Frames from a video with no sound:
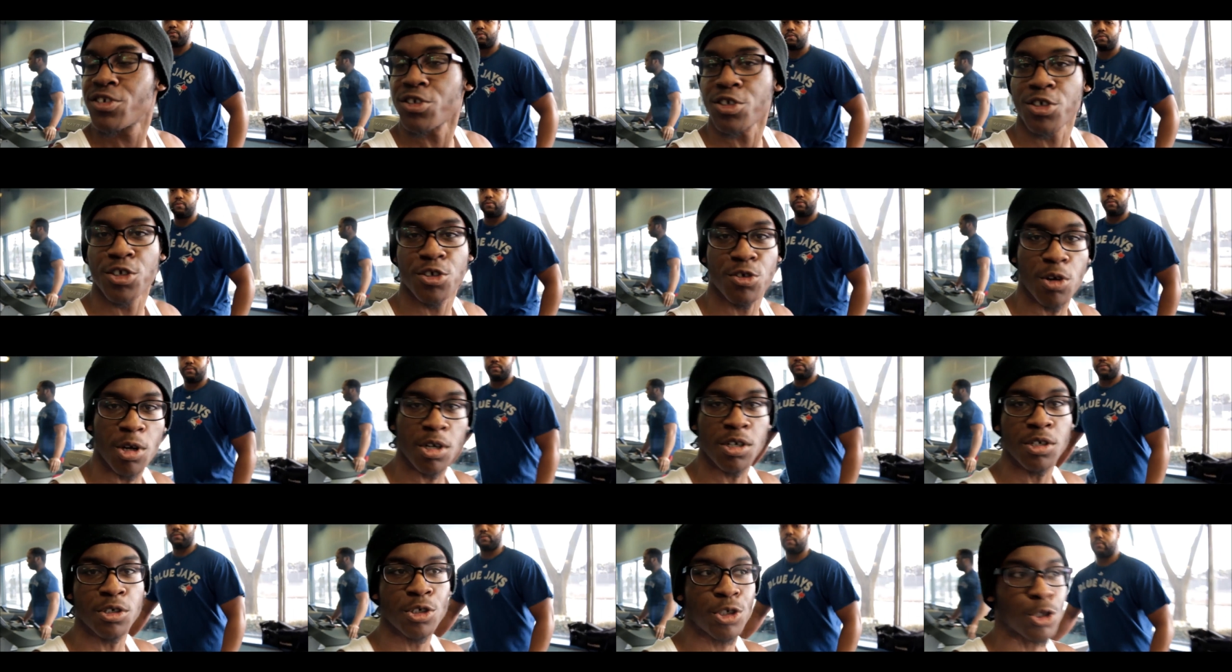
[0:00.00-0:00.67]
the
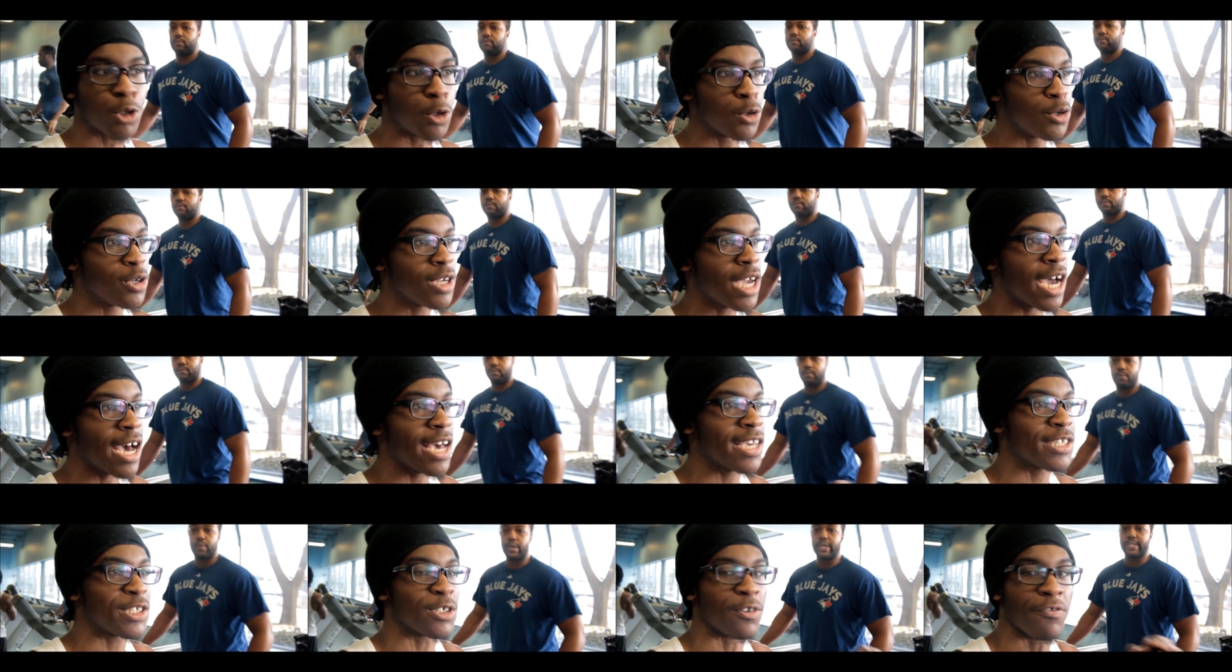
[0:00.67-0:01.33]
struggle, show you
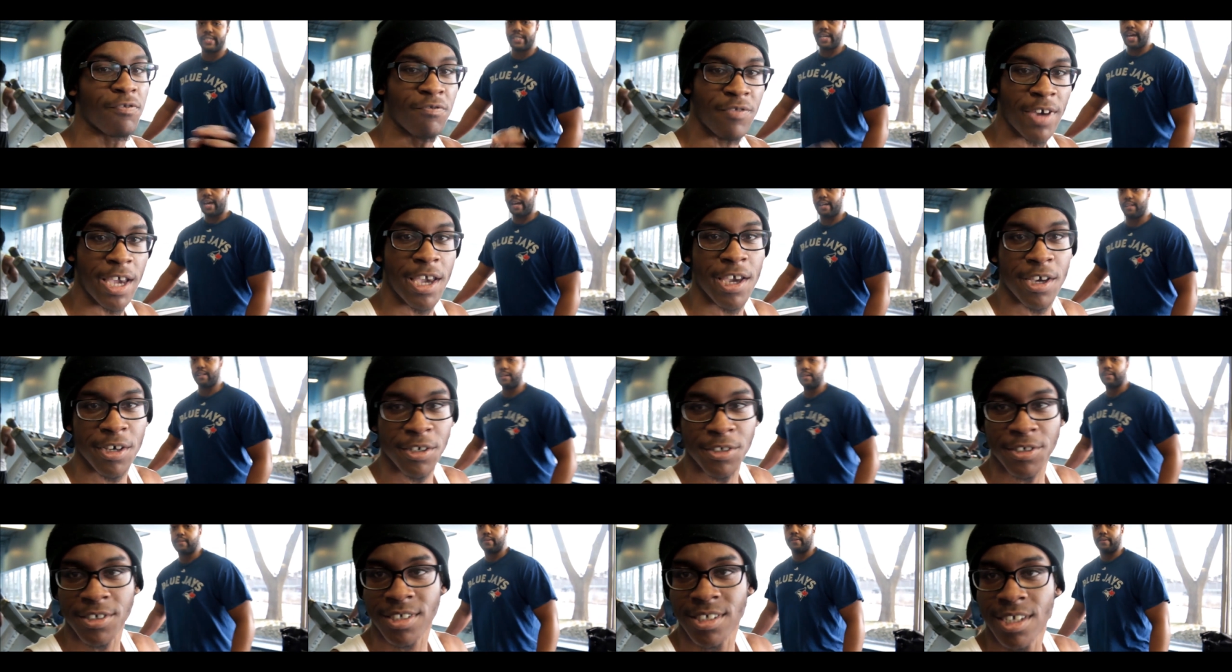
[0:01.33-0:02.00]
guys the exactly.
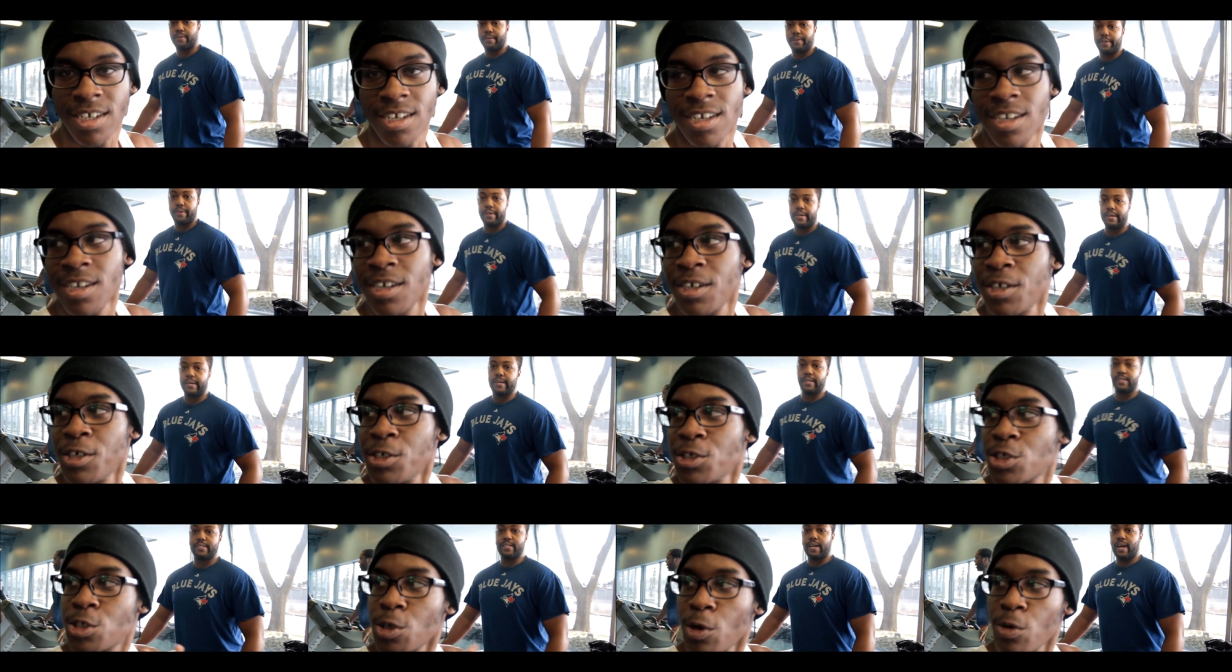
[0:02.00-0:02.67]
fails,
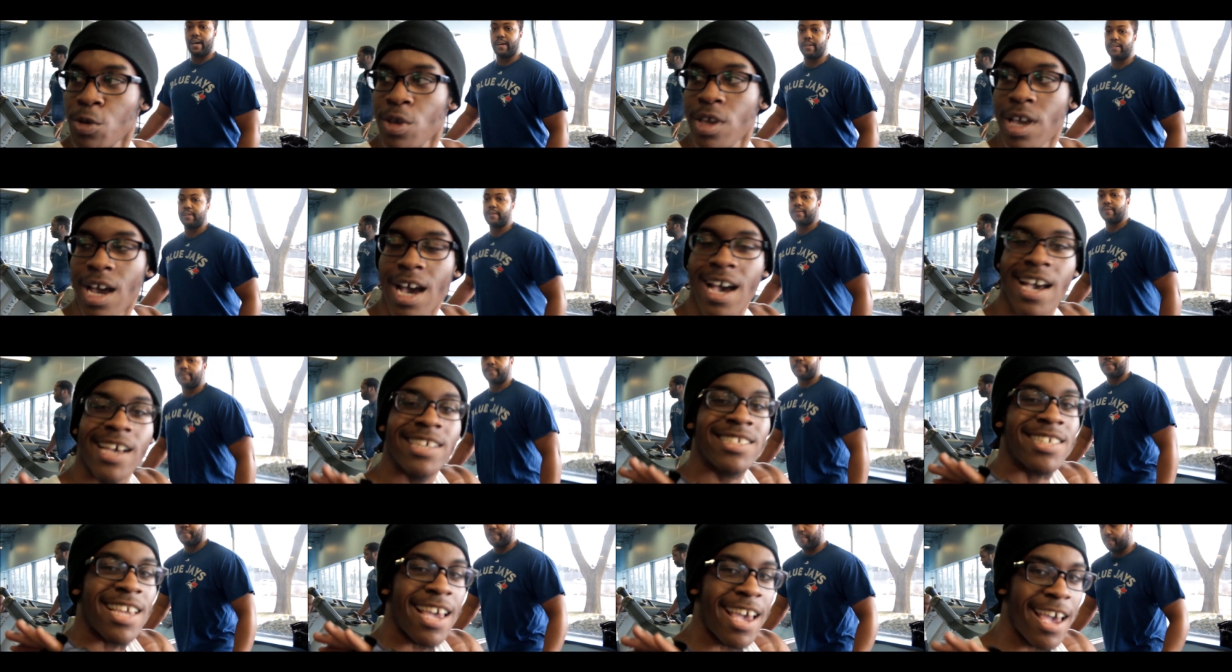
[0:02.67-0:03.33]
show exactly. you
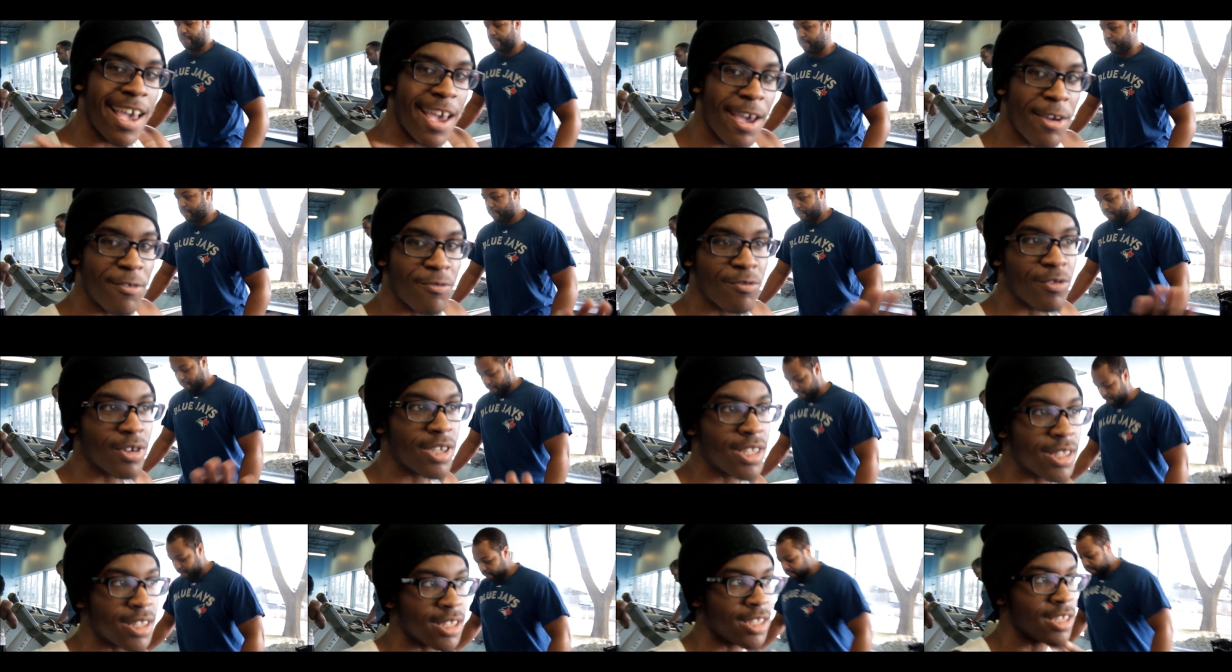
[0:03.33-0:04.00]
guys
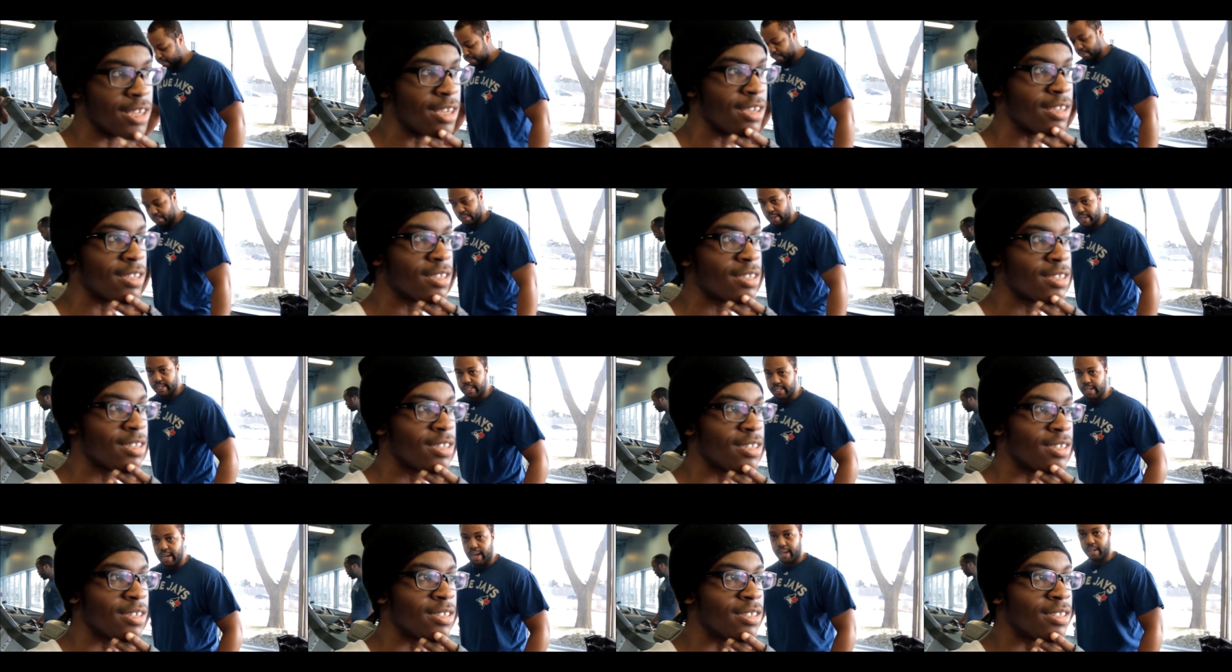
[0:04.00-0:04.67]
everything.
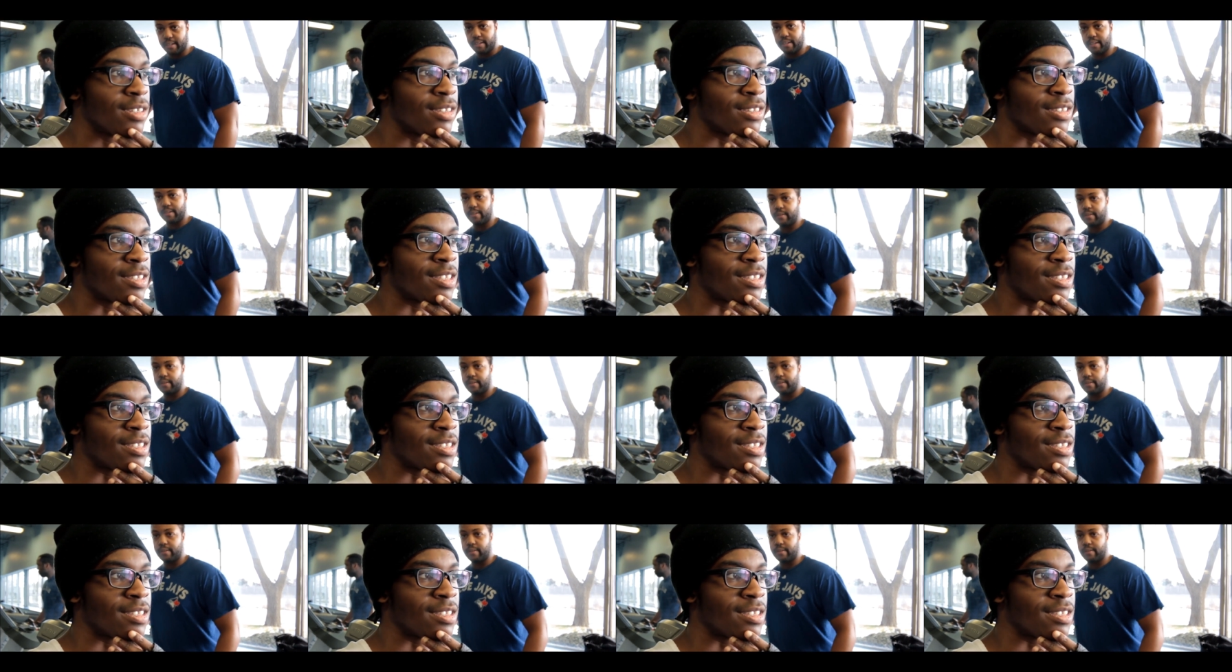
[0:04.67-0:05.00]
Exactly.